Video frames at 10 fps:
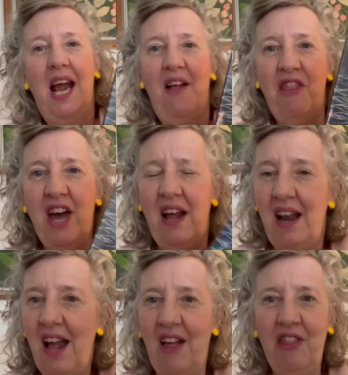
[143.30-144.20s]
that
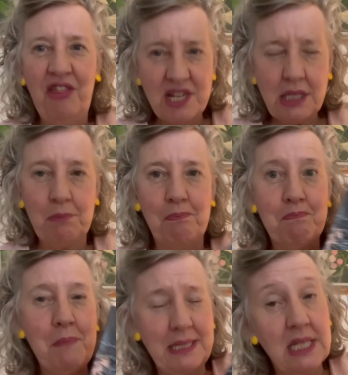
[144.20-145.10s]
this
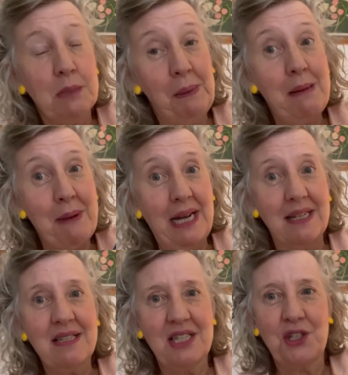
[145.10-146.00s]
must be
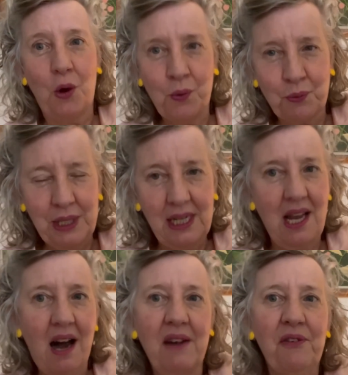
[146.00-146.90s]
based on real
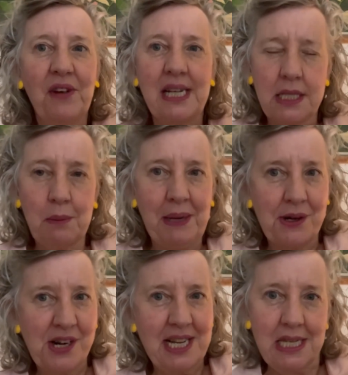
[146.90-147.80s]
life
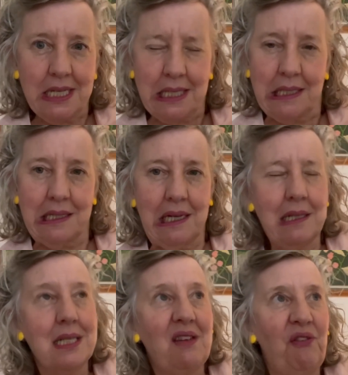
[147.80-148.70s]
experiences. It
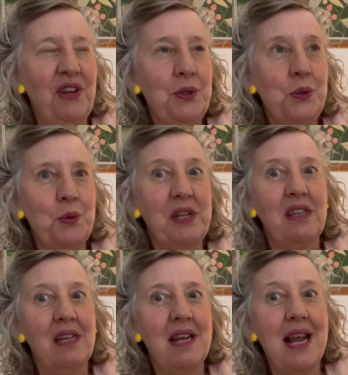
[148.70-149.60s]
is filled with
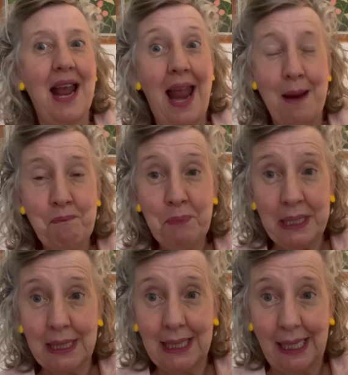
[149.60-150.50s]

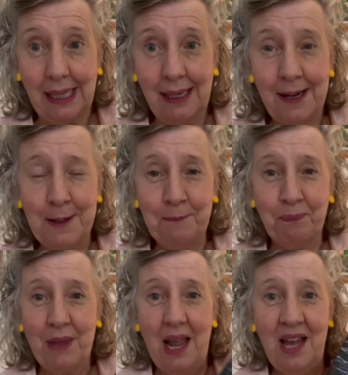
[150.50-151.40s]
empathy,
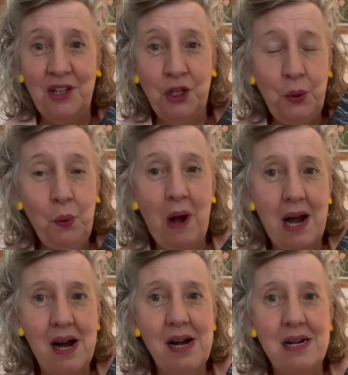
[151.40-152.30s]
and you
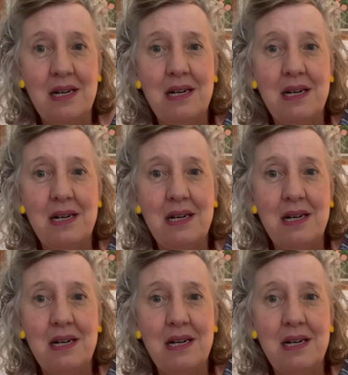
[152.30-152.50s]
are